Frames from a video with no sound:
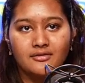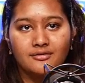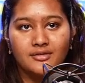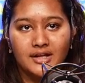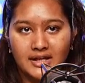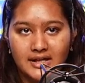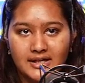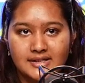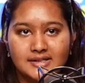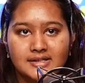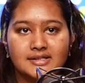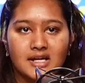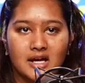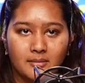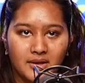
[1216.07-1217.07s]
It is. It's
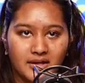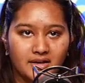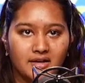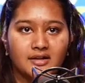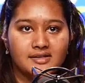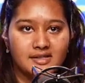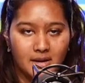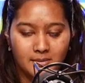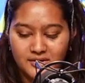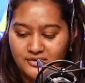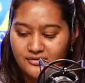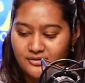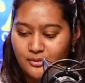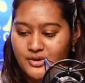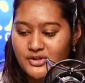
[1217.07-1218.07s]
coming to
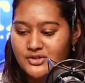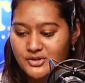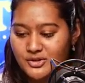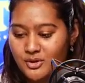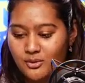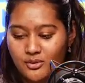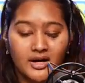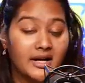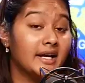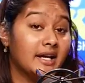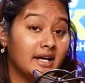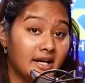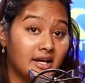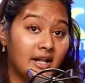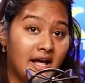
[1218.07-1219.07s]
fruition. Don't worry.
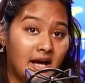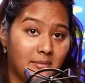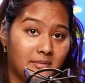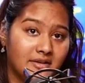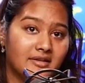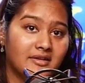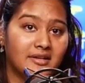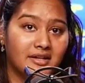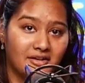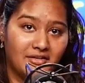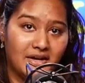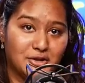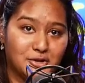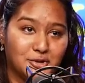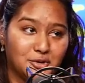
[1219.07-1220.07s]
It'll happen
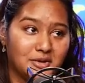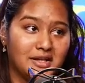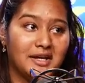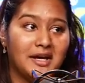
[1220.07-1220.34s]
eventually.